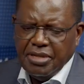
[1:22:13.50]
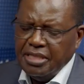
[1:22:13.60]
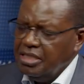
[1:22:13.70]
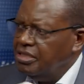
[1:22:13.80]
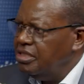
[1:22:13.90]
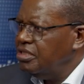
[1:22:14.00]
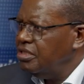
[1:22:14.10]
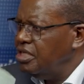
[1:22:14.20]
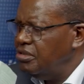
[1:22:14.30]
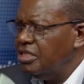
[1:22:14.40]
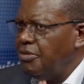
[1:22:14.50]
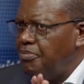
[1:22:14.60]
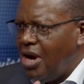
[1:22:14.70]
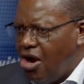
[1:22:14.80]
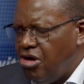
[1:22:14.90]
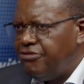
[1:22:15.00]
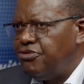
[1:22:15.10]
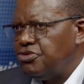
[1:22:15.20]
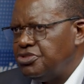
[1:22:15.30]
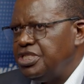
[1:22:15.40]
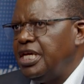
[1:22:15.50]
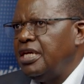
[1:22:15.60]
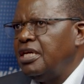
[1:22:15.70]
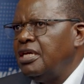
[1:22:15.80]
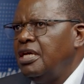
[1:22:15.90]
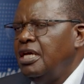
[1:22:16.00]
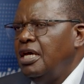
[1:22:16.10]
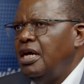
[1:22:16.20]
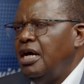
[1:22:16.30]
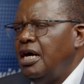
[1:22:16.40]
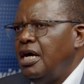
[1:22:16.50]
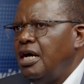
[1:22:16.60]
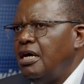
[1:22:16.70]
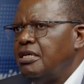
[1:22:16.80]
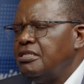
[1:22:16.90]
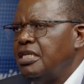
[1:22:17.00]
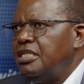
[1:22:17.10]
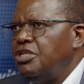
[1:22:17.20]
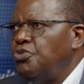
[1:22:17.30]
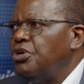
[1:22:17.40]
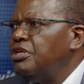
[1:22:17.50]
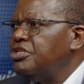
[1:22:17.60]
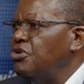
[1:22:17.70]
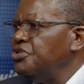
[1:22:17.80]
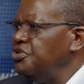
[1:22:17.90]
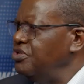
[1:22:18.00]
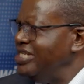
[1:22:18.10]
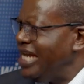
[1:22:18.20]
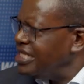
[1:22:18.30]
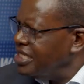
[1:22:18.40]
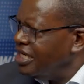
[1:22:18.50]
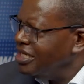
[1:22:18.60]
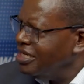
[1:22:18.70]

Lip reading: It's a powerful thing that the world owes you nothing.